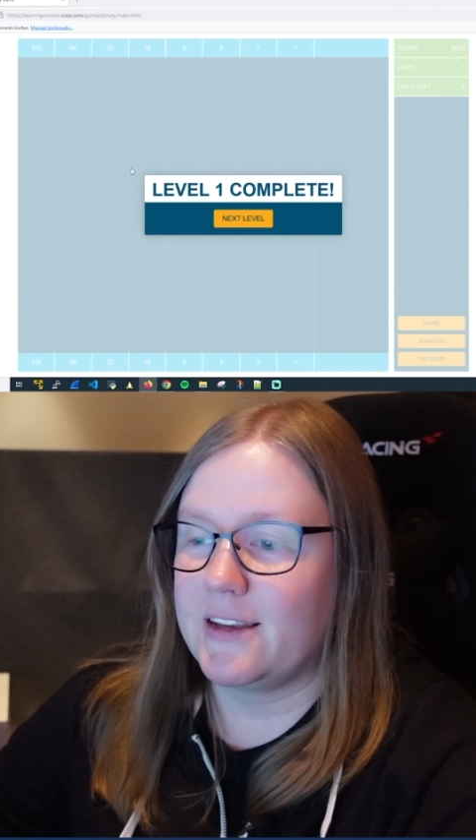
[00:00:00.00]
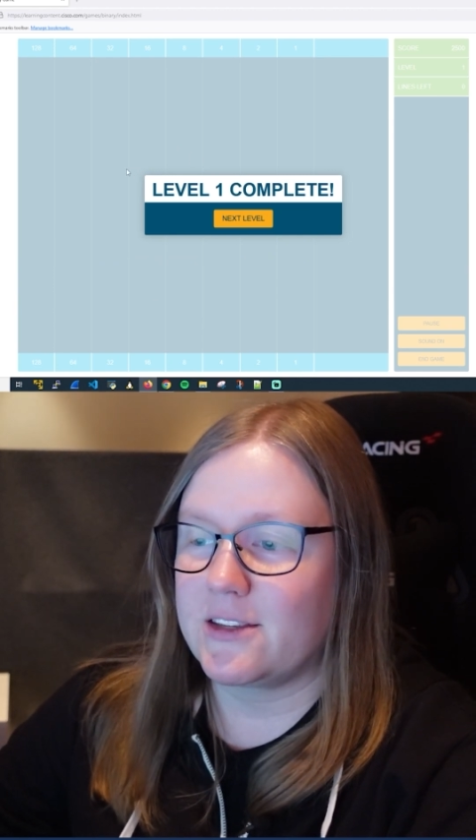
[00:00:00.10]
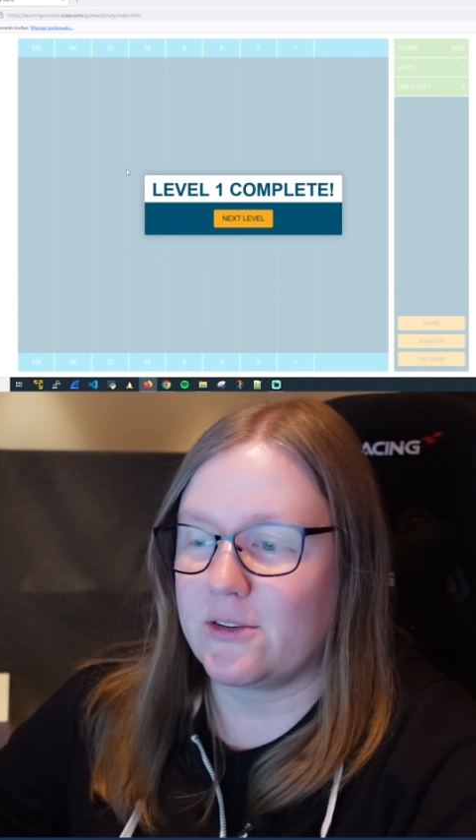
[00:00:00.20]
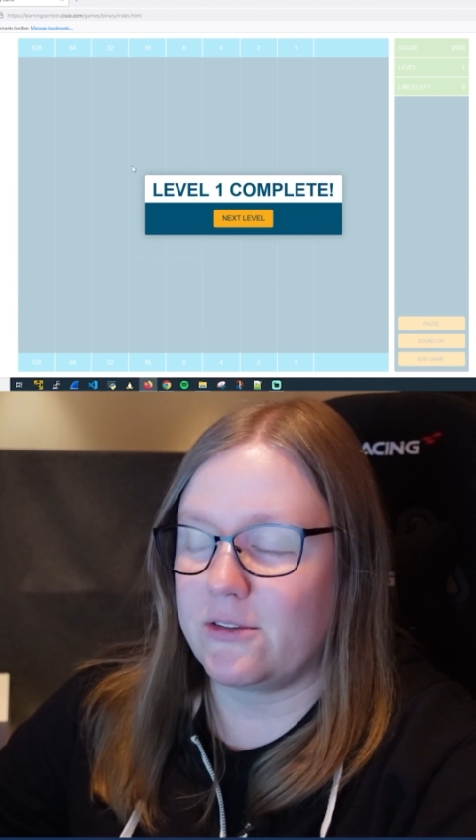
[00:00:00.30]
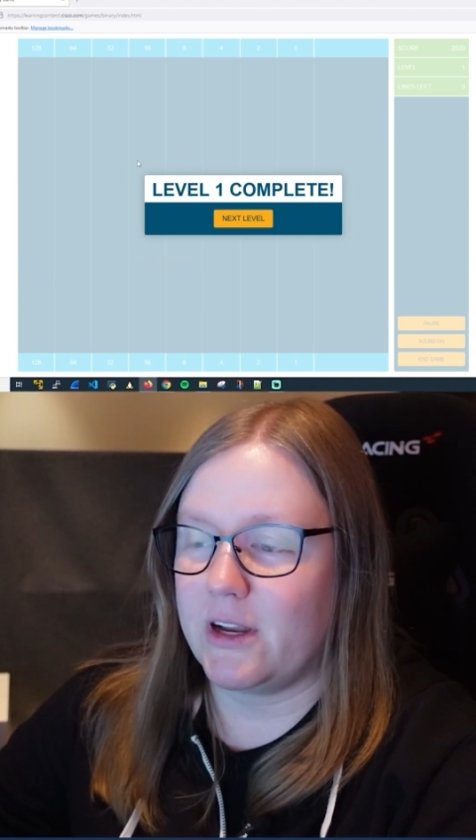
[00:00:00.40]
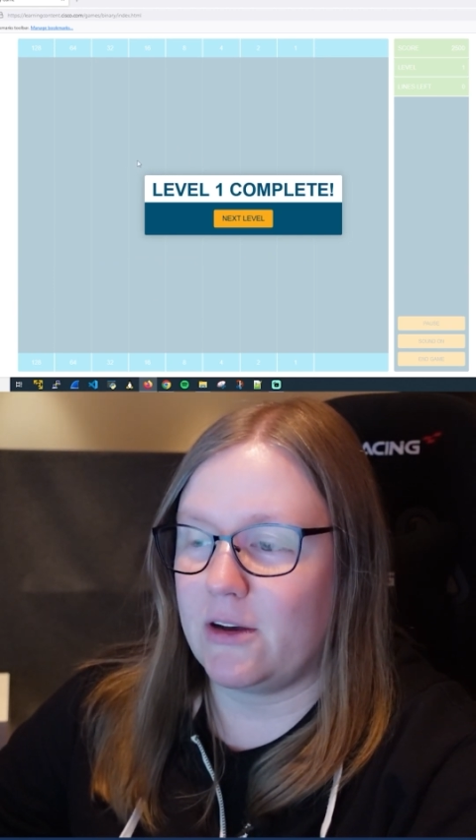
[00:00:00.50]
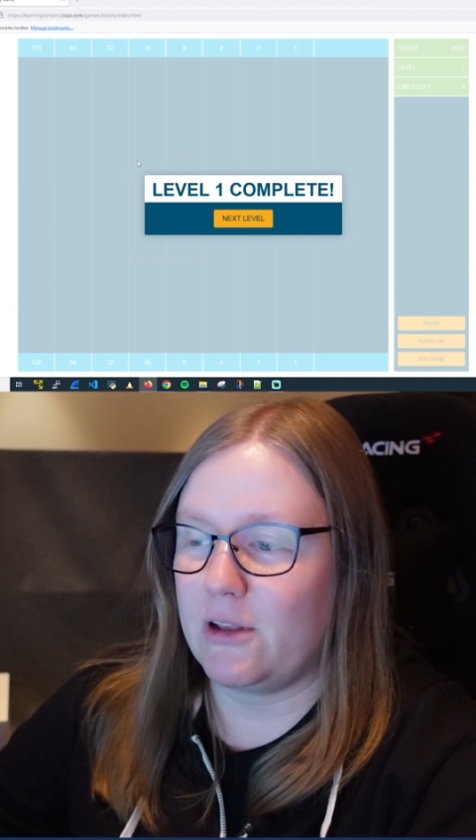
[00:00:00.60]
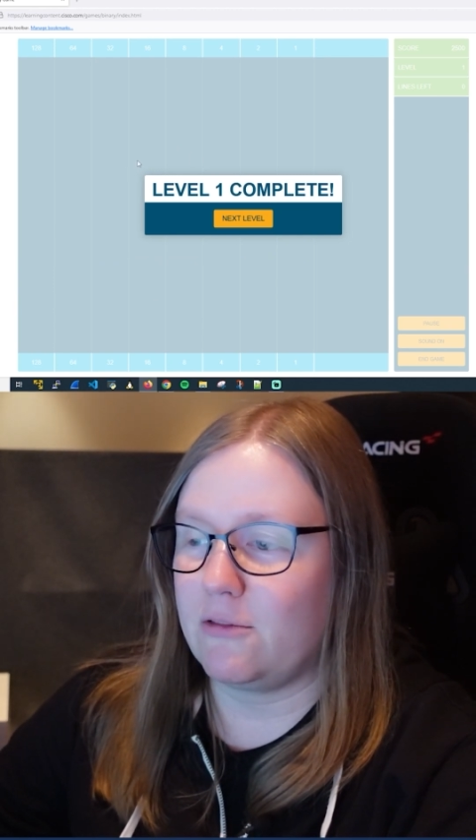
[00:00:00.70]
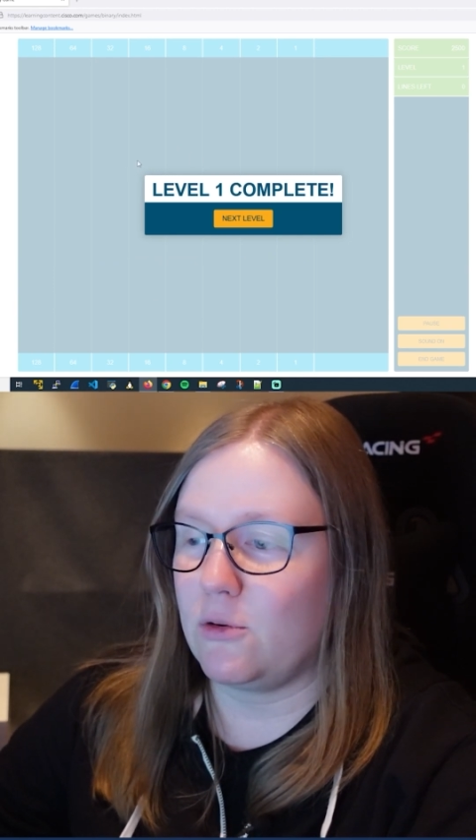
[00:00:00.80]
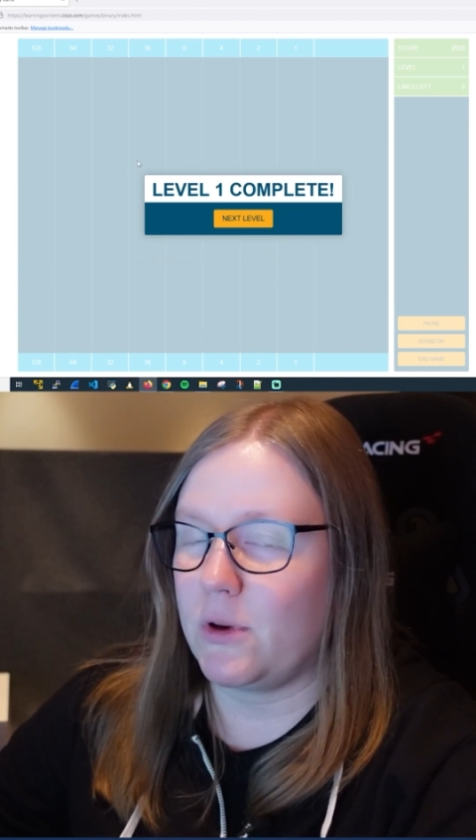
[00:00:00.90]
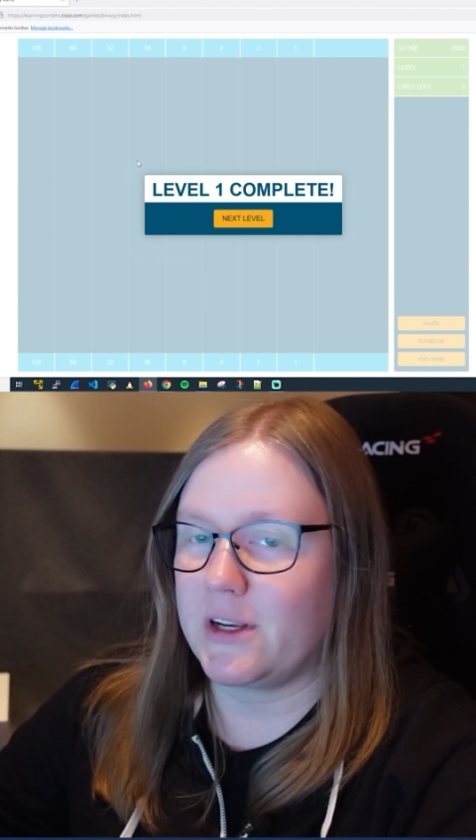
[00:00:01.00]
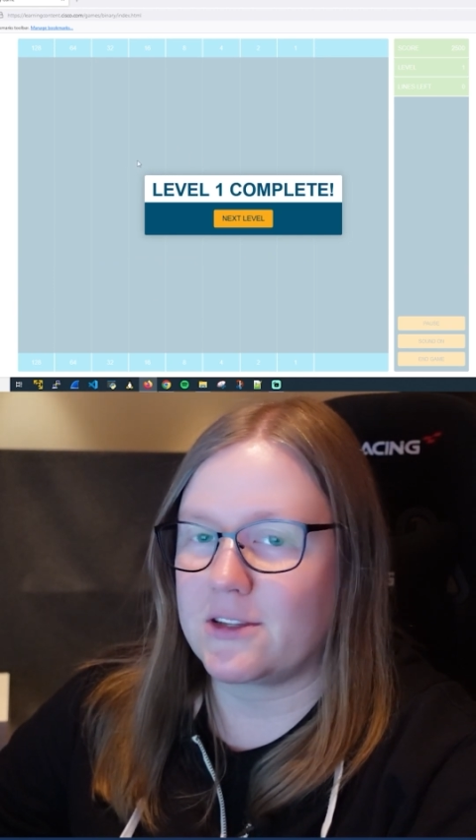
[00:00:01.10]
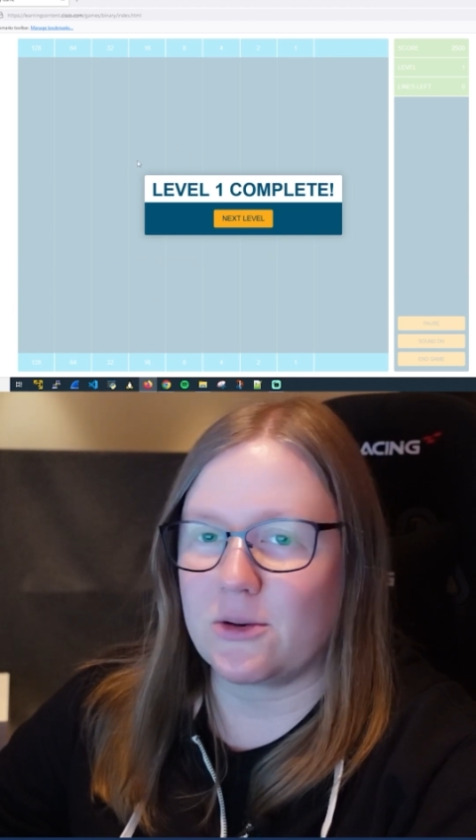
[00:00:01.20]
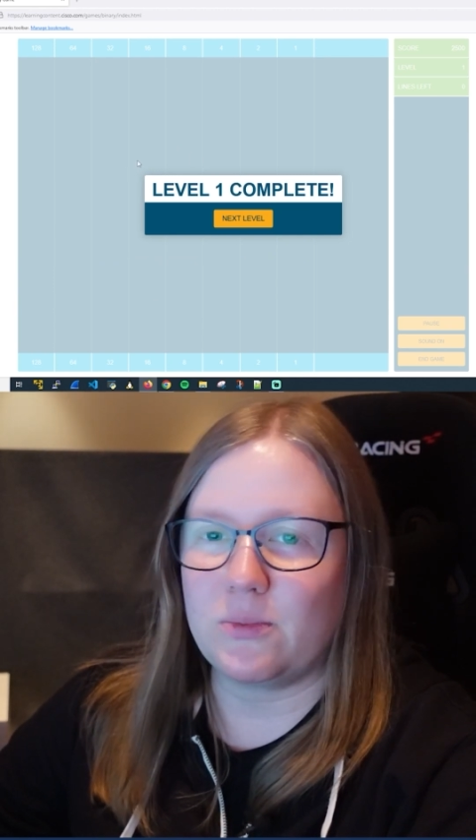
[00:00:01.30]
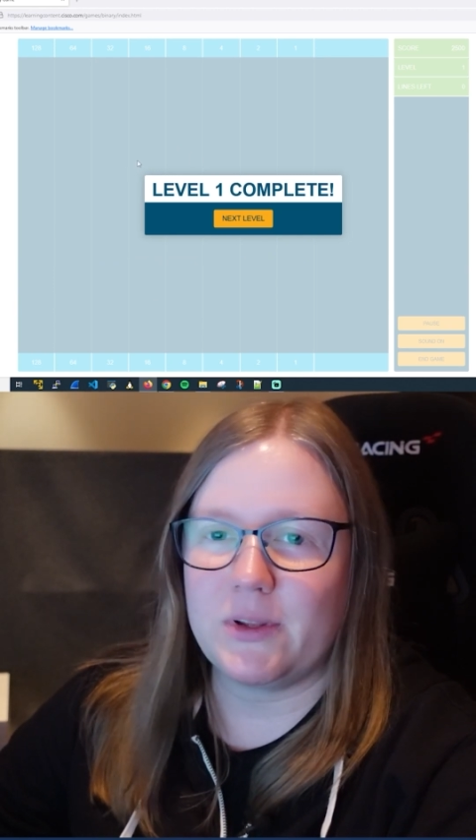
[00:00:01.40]
So now level 1
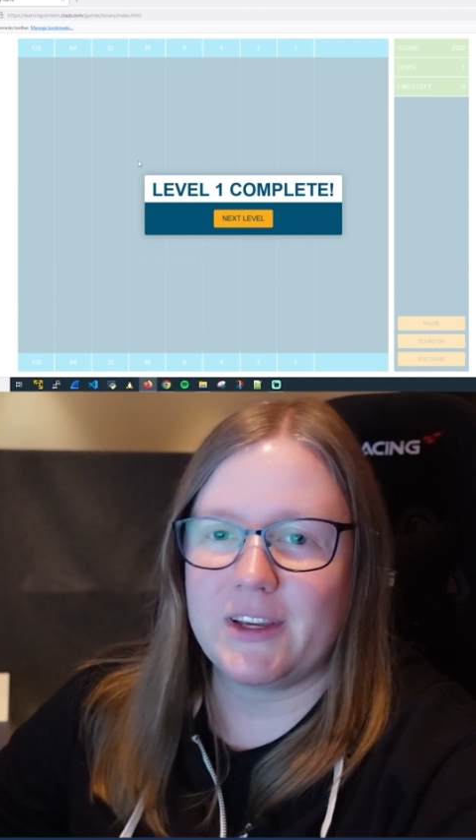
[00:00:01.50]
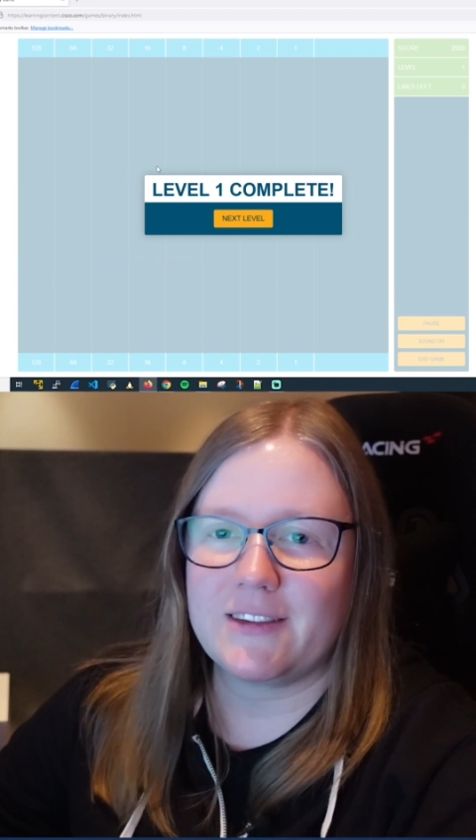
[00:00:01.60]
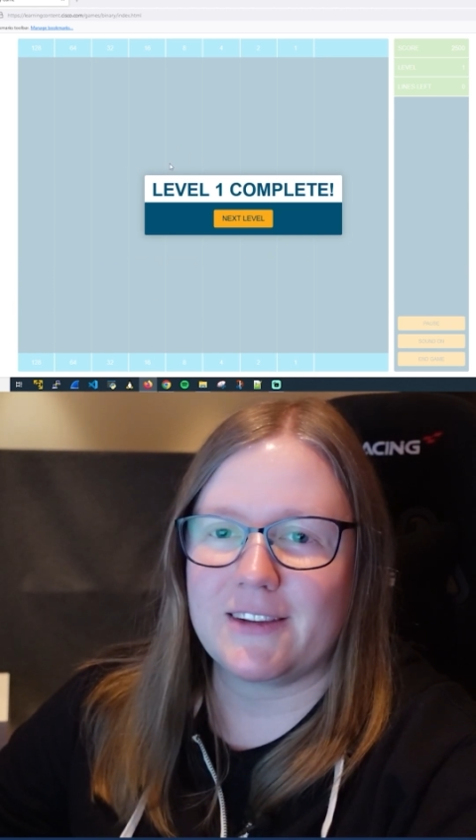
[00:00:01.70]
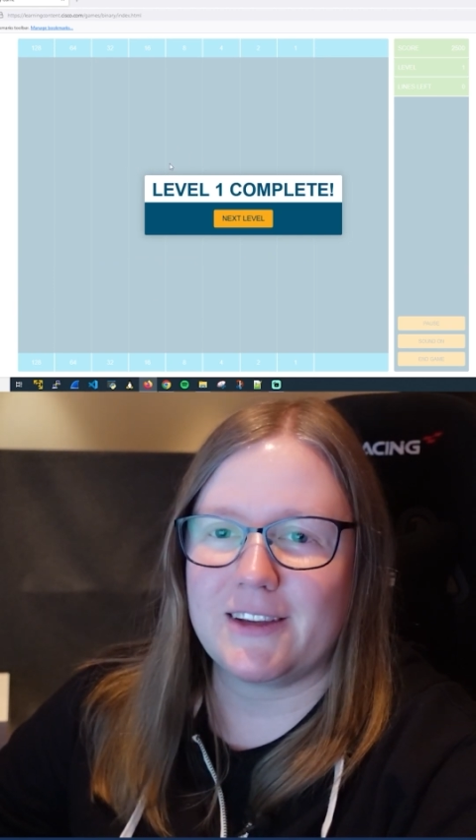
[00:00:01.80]
is complete,